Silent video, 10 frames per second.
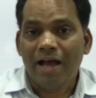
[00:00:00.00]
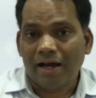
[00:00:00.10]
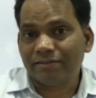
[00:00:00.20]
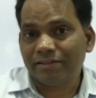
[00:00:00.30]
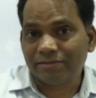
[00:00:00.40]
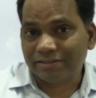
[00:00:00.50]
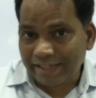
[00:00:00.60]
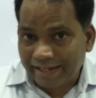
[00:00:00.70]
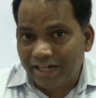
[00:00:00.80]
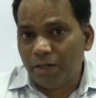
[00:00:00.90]
And the
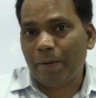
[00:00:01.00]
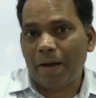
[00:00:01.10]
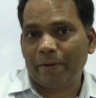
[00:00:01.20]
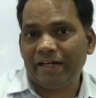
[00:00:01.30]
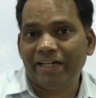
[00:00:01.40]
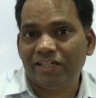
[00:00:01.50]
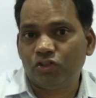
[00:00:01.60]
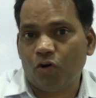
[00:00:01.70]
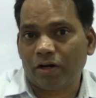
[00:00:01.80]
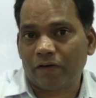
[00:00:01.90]
second paper, Indian
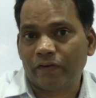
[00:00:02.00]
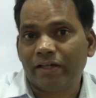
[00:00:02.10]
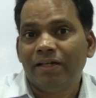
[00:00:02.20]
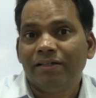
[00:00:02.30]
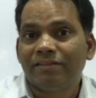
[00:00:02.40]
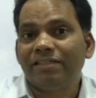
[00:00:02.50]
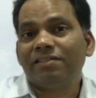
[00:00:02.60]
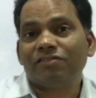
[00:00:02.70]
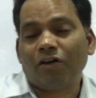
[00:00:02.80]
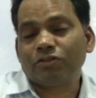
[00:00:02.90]
geography, this
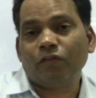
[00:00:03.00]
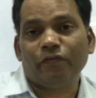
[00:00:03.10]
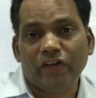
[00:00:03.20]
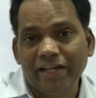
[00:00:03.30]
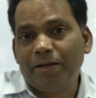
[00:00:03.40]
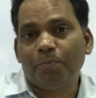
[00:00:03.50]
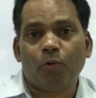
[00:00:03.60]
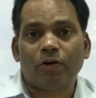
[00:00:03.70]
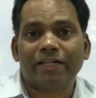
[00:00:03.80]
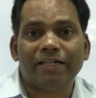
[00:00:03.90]
is also very
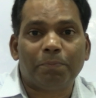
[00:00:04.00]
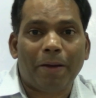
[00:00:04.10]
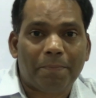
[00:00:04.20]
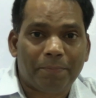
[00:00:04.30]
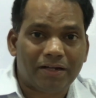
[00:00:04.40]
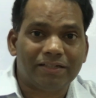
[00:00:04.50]
important paper.